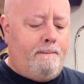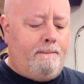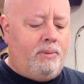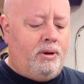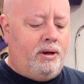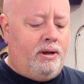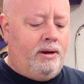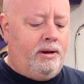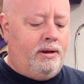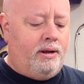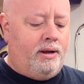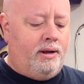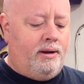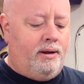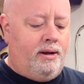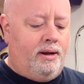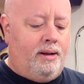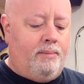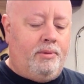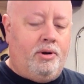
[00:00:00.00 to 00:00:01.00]
But
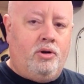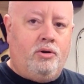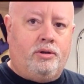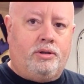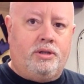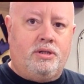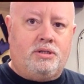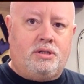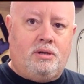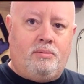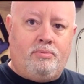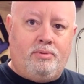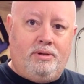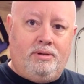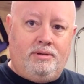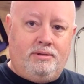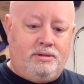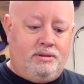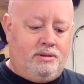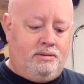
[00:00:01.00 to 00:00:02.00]
I'm going to hook this up,
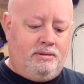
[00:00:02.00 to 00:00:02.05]
and